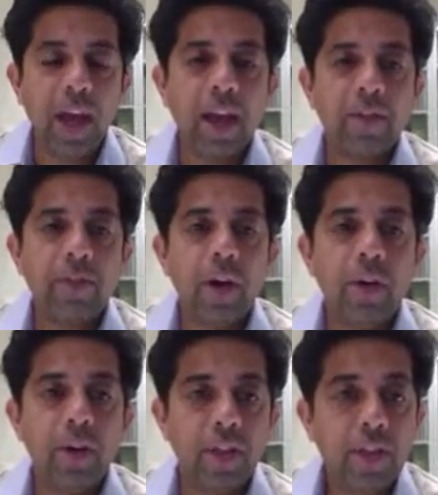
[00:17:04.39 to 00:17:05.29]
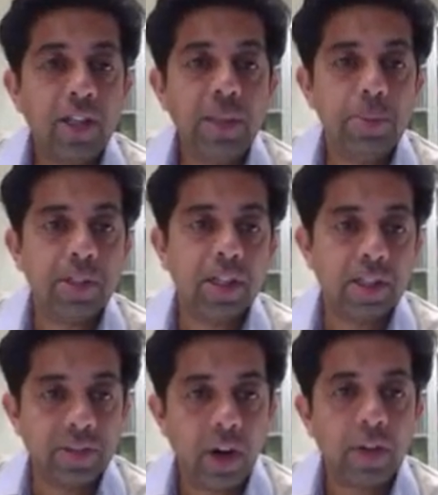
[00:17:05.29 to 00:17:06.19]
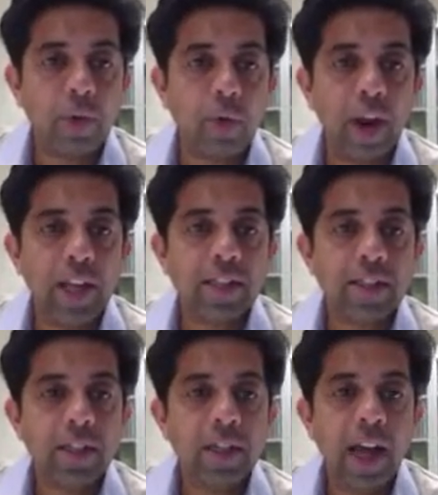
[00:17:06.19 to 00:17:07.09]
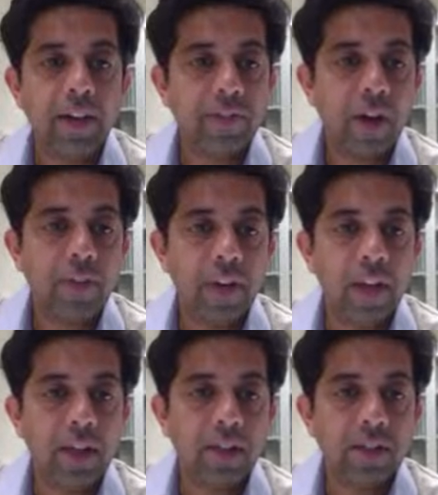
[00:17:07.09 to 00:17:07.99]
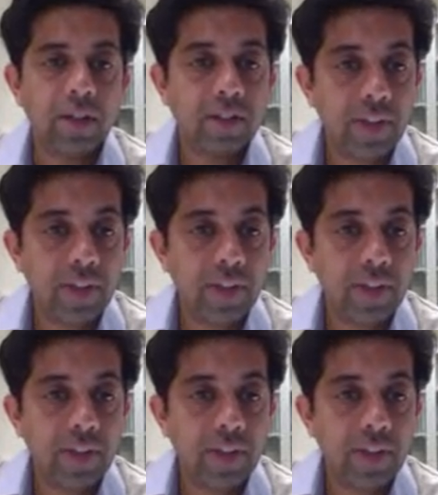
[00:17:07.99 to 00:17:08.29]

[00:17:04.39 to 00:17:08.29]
we have only a 30% survival rate at five years. So